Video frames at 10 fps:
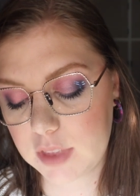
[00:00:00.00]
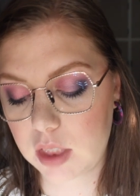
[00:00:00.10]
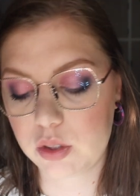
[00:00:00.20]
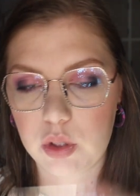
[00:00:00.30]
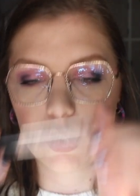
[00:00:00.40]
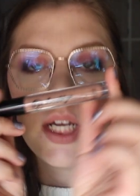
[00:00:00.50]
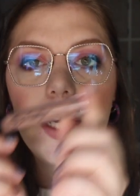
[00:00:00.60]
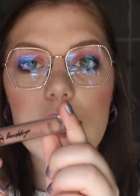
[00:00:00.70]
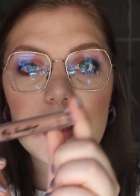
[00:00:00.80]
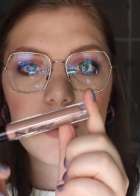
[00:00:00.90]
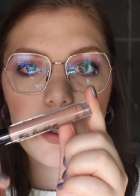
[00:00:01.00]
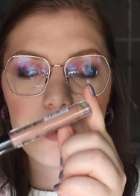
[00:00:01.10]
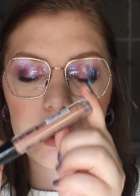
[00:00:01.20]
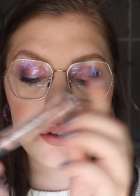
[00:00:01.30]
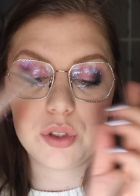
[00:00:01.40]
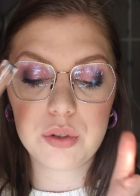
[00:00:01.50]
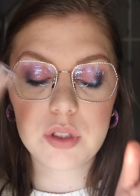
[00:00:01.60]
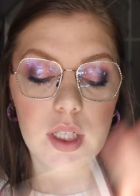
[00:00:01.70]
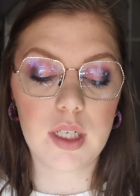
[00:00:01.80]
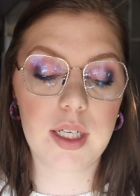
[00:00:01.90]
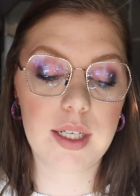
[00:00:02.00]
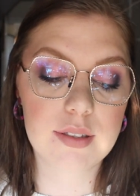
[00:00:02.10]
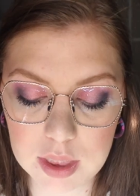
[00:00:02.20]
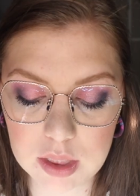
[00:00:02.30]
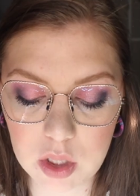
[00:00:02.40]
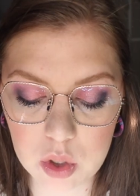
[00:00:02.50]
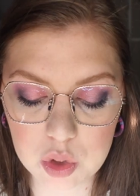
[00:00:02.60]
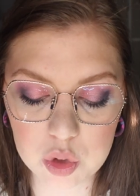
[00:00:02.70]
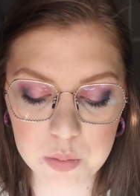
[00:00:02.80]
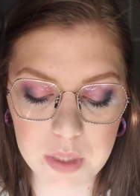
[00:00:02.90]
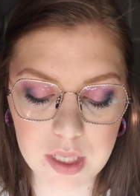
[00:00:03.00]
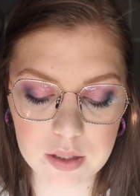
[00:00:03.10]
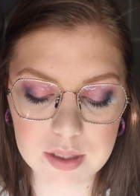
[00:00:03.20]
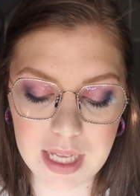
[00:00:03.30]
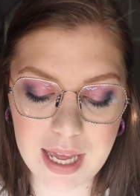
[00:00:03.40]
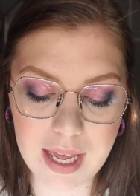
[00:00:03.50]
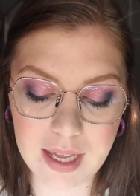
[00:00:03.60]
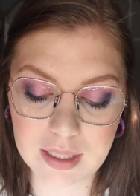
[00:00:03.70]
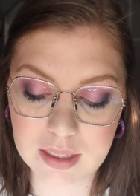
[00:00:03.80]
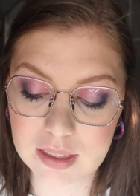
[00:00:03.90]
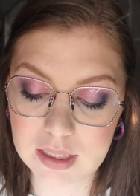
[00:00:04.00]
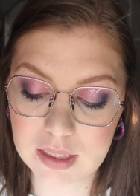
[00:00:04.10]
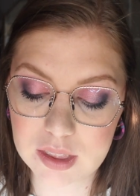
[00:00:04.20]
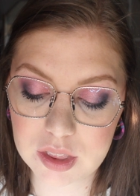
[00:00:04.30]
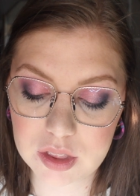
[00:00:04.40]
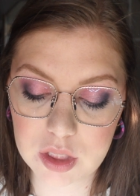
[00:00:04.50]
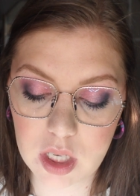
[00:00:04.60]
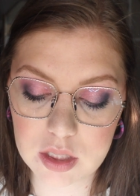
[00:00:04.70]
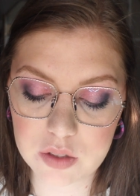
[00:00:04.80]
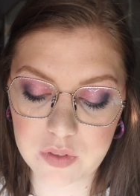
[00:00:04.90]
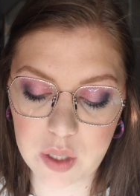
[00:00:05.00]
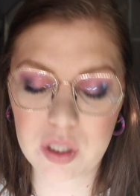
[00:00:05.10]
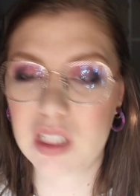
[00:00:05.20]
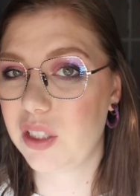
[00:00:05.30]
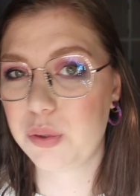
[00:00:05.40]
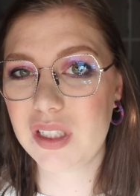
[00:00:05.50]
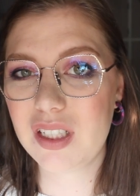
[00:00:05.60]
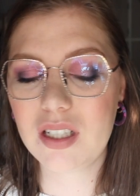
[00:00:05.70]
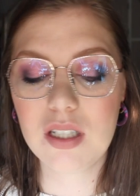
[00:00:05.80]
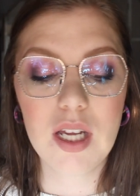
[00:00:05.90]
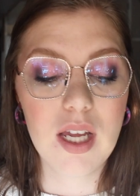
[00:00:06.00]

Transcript: I don't know. It's a very, very nude color, and it also smells, and it's just very liquidy.